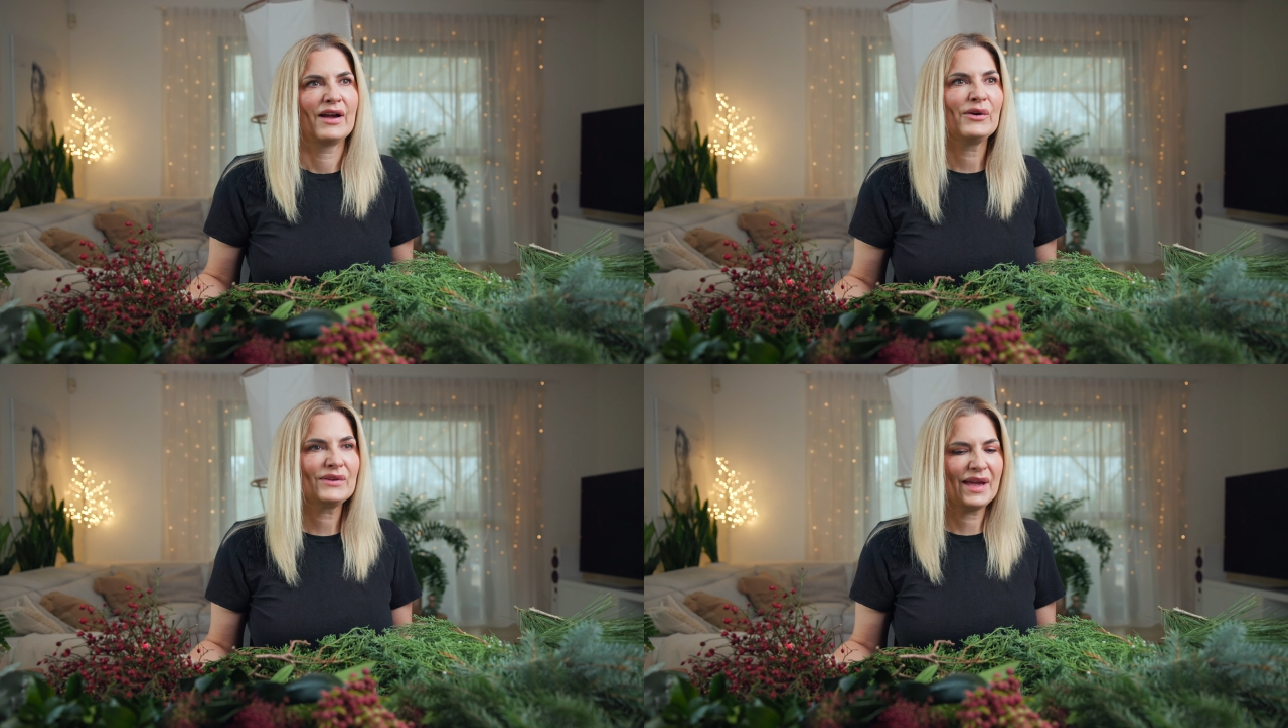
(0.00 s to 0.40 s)

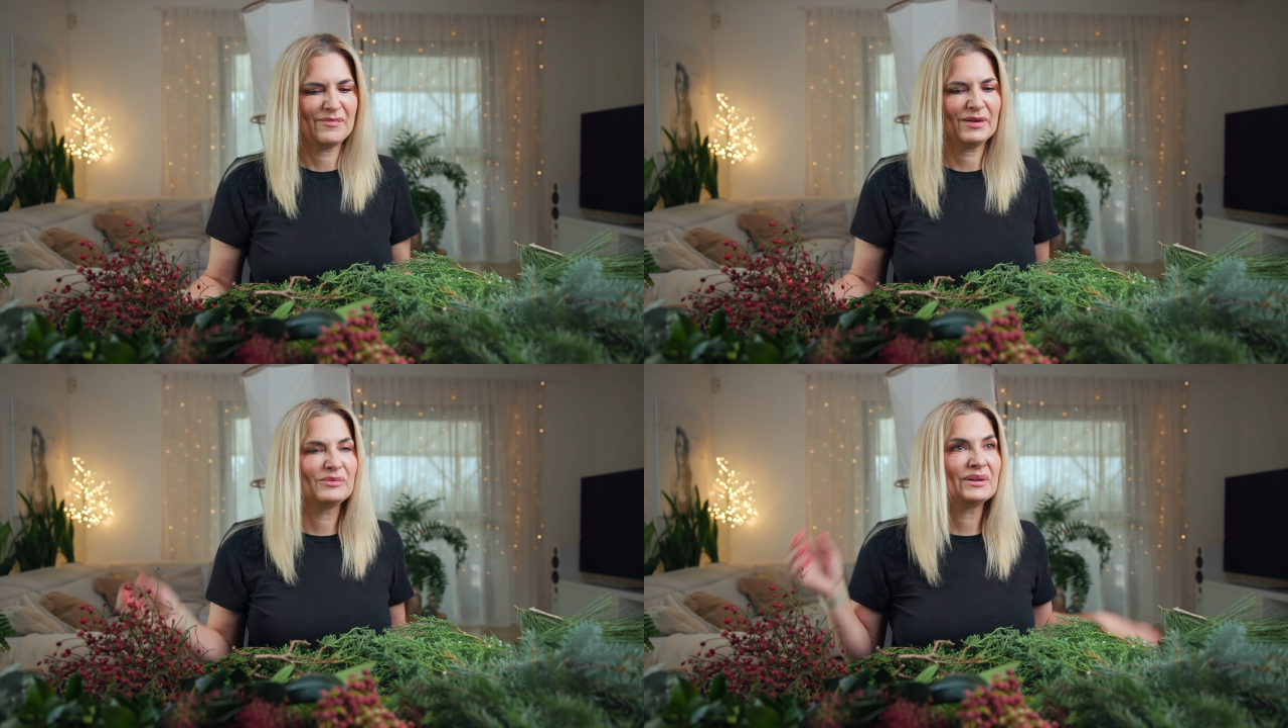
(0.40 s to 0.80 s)
Okay,
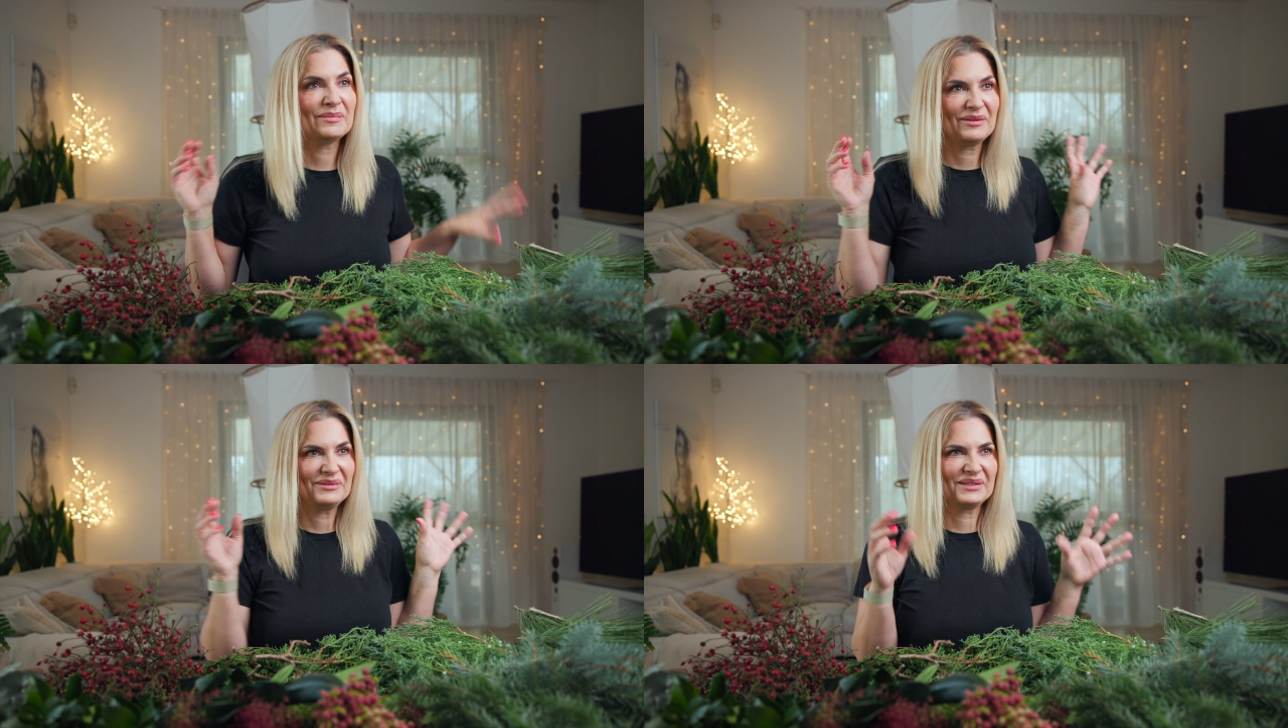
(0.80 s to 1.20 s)
but what
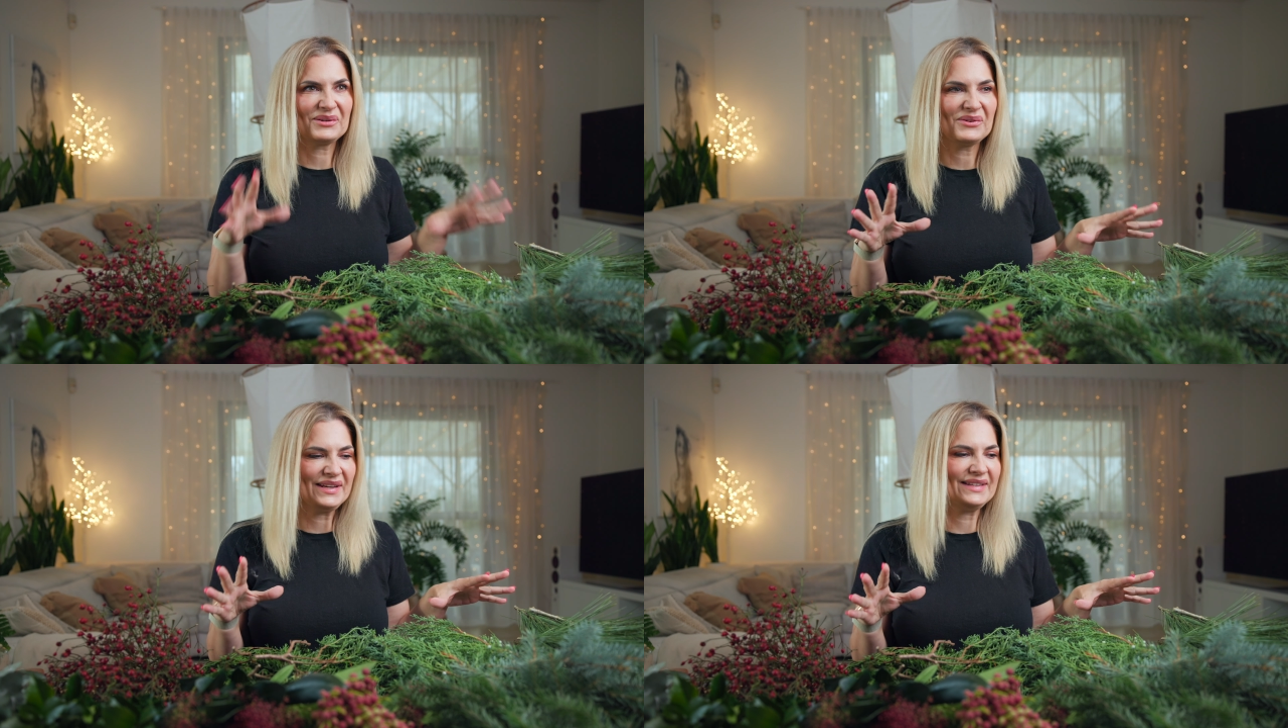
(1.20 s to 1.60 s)
about the
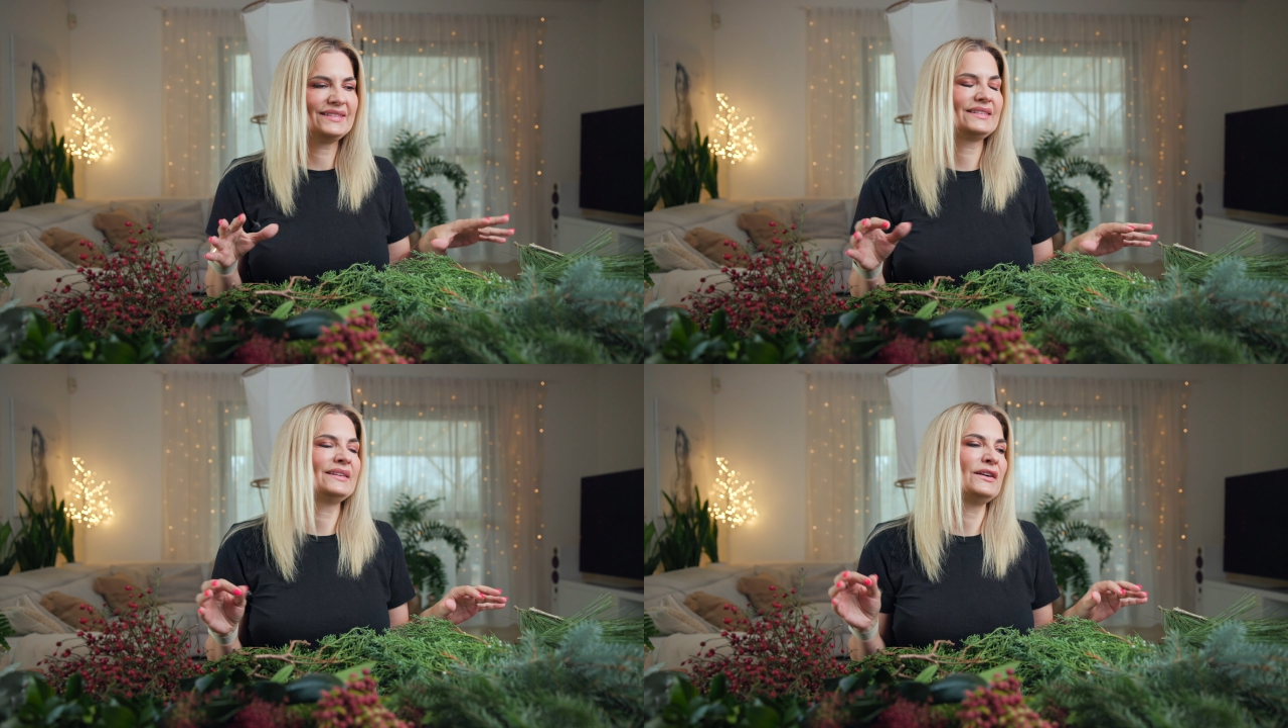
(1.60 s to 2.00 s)
greens?